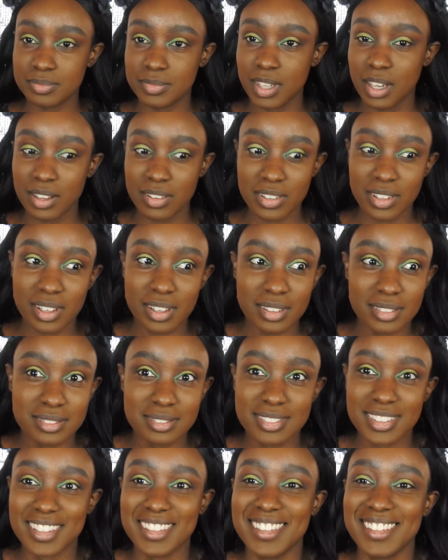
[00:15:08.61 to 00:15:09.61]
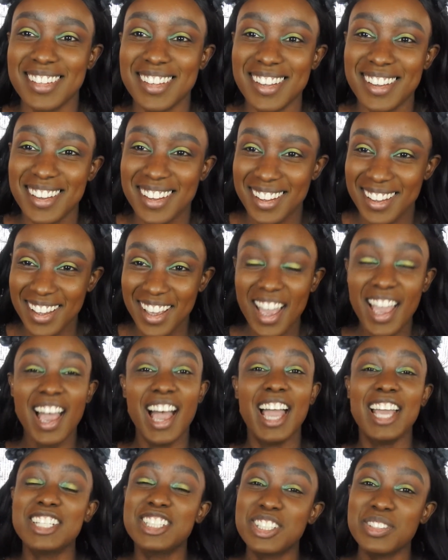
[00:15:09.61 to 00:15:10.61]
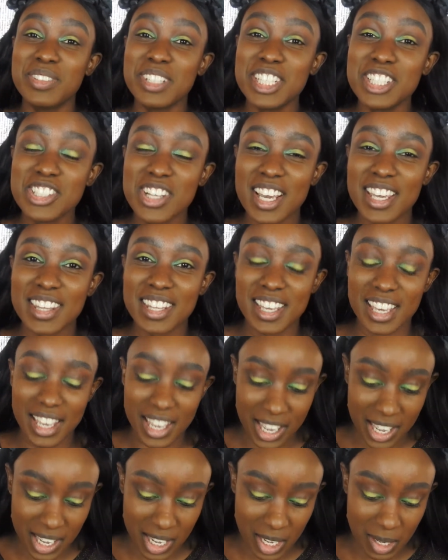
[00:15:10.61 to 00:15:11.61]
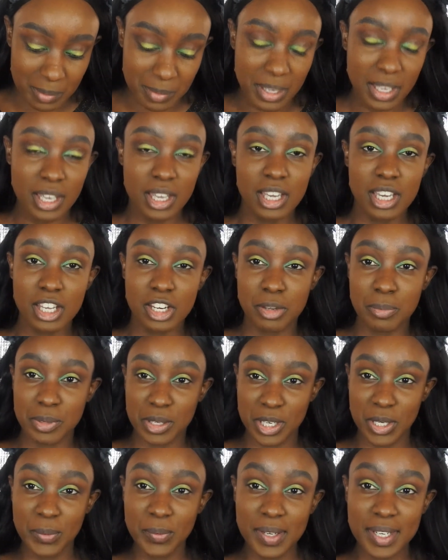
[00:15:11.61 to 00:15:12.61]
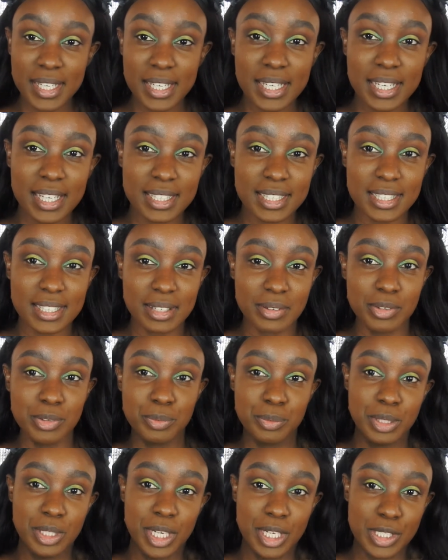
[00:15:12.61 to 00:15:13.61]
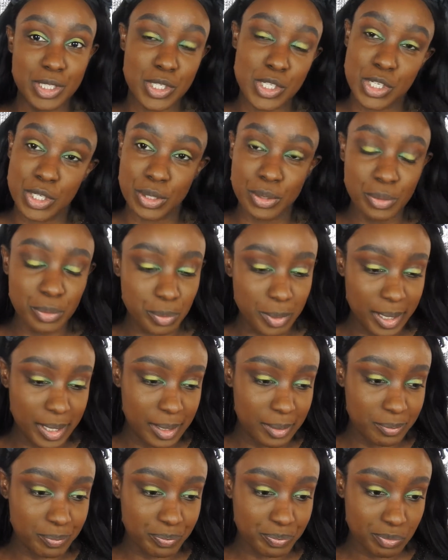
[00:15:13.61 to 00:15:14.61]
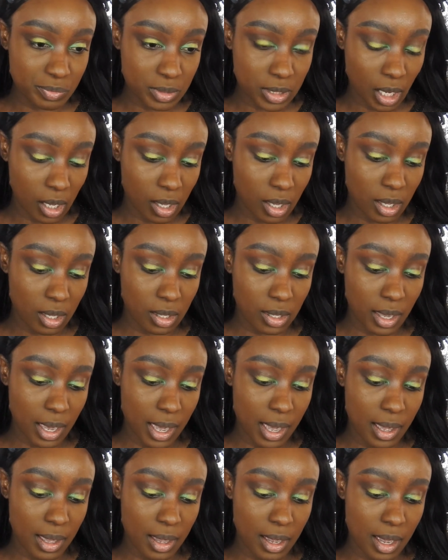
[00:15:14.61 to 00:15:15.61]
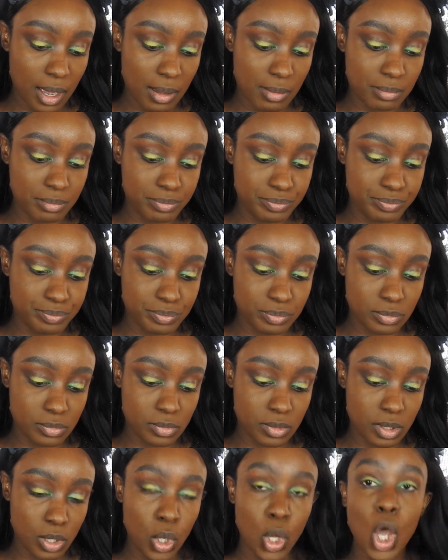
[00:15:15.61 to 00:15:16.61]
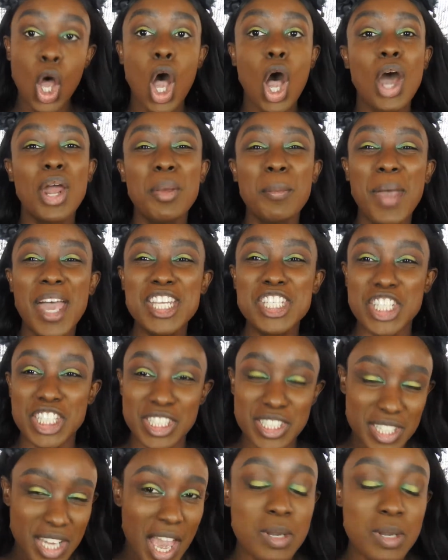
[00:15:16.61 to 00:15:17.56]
Nanda. I do want to try the um, Huda Beauty one. I think that one would be nice too, but yeah, I'm on a budget.